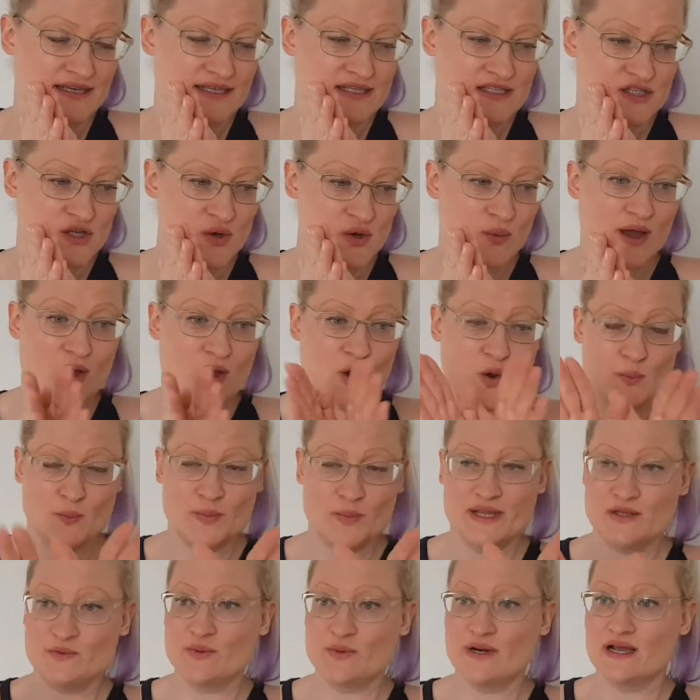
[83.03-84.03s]
So I
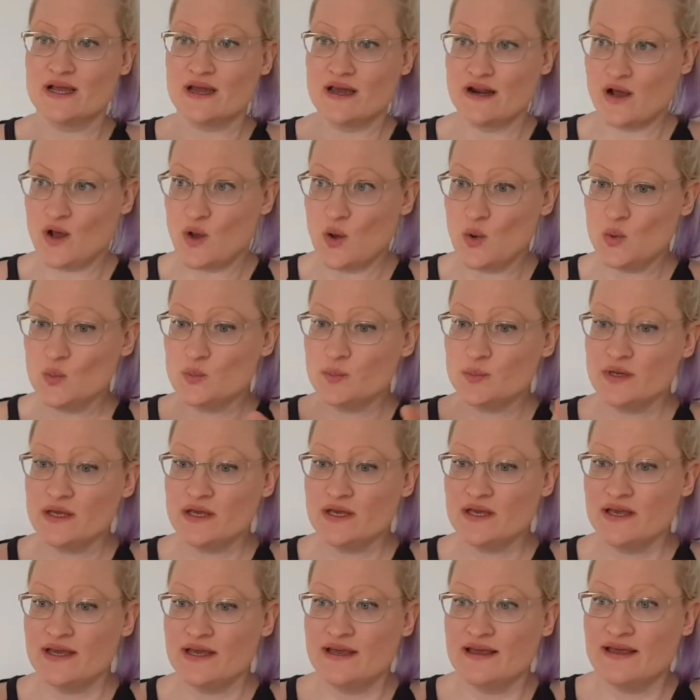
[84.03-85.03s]
opened when I got home.
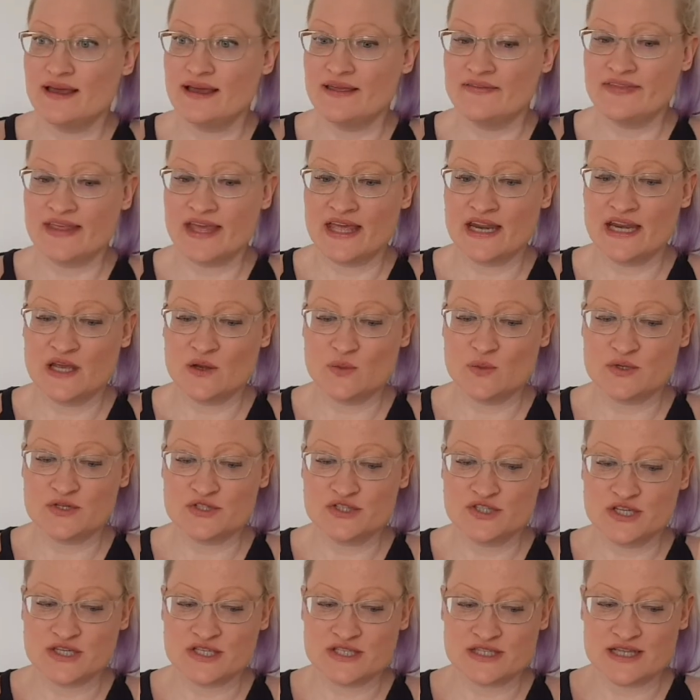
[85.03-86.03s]
And then it
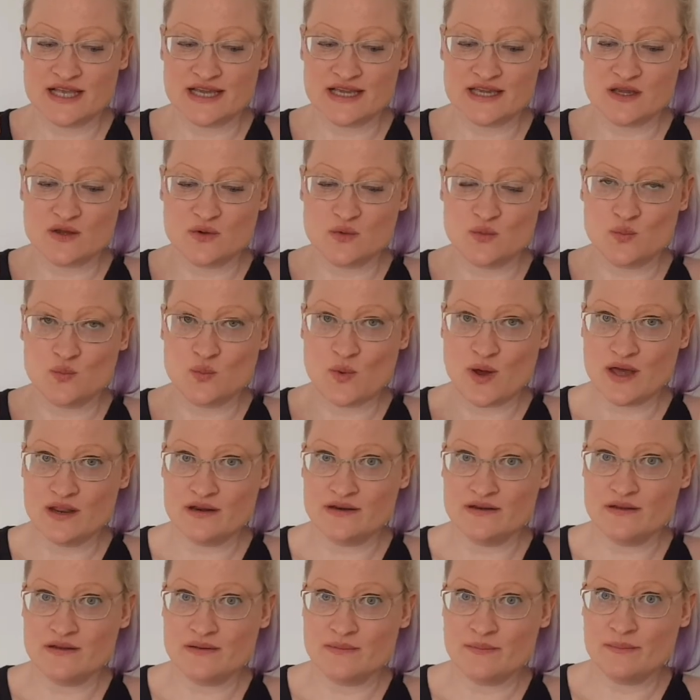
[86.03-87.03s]
was just like
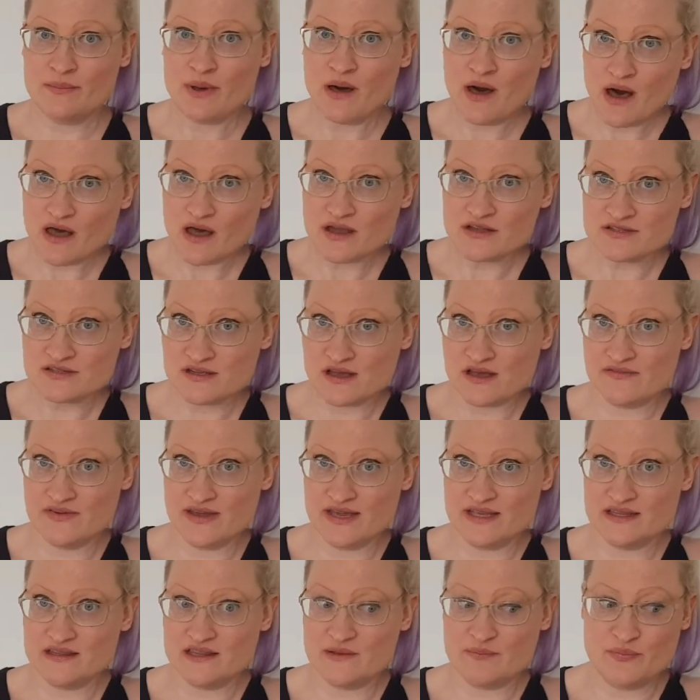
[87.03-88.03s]
one part of
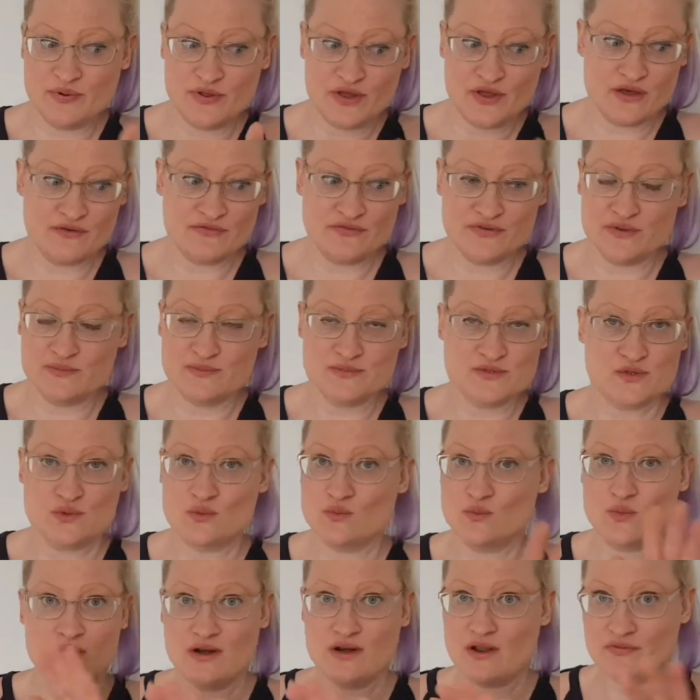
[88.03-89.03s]
it. The perfumes
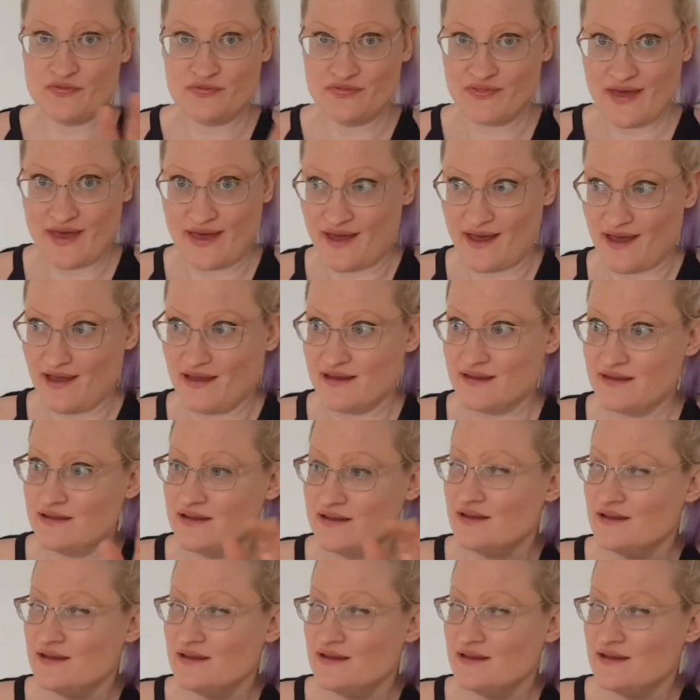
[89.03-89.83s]
were not there.